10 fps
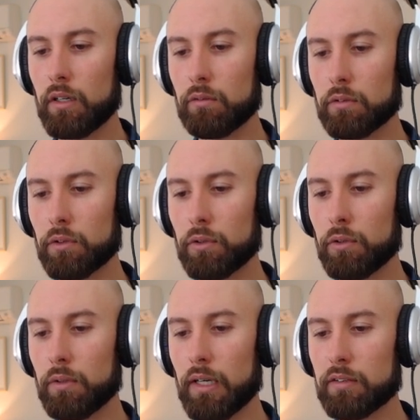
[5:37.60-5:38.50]
We'll
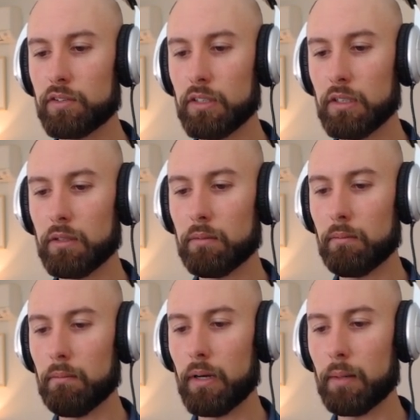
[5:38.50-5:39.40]
do etc
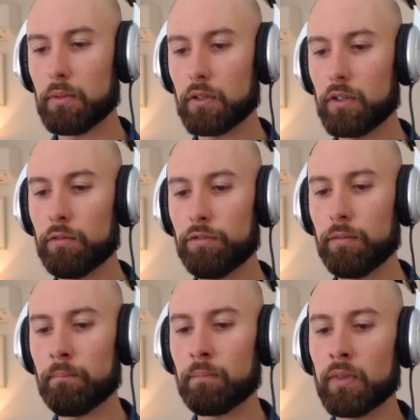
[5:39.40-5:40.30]
myapp.conf.
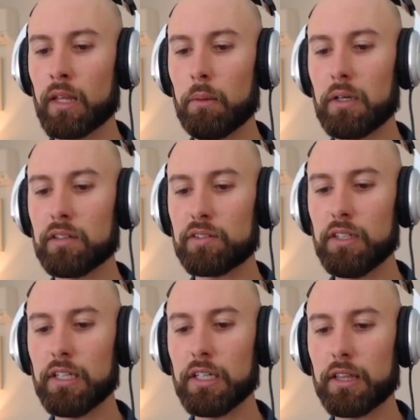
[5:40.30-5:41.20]
And we can
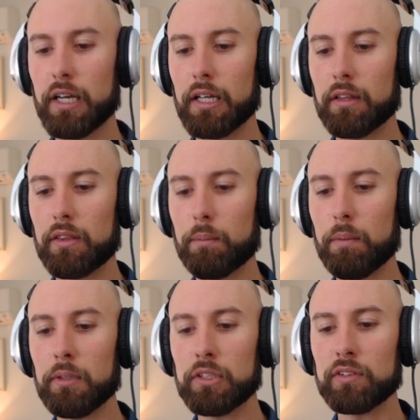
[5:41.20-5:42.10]
see here that the
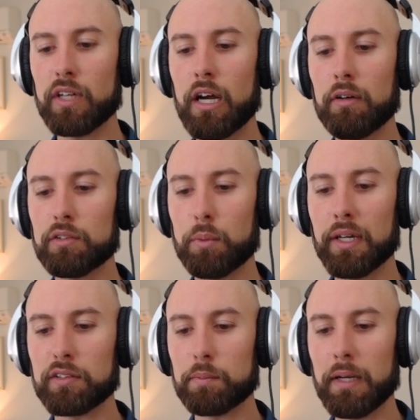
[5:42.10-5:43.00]
permissions are as we
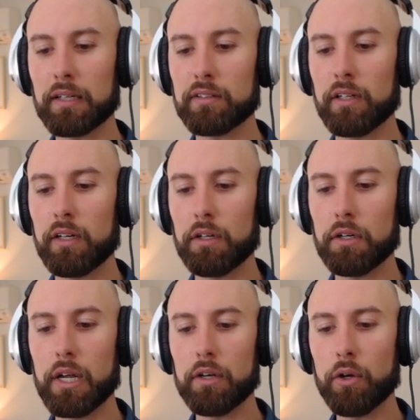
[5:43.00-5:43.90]
expect.
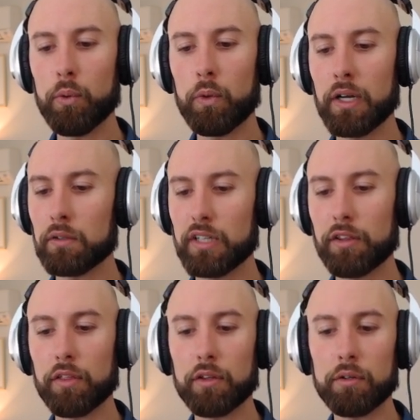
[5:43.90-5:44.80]
No one else
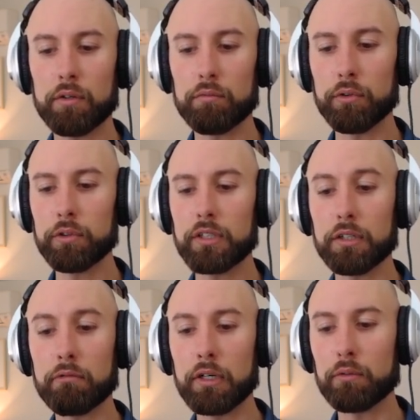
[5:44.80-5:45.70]
other than root
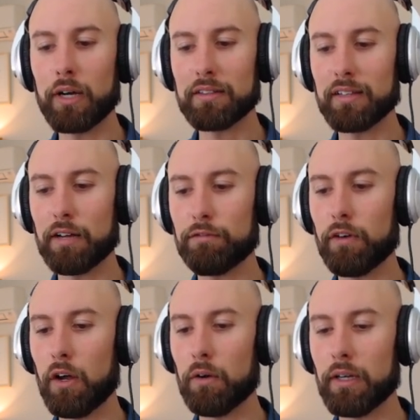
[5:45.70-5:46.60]
can read or write to that
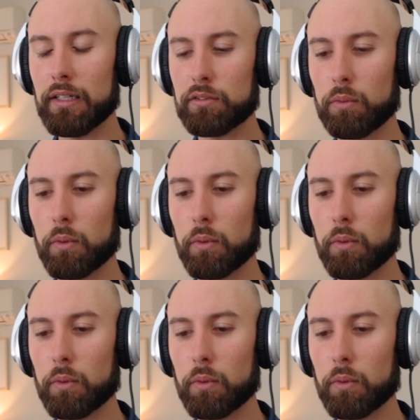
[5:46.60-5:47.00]
file, and that's what we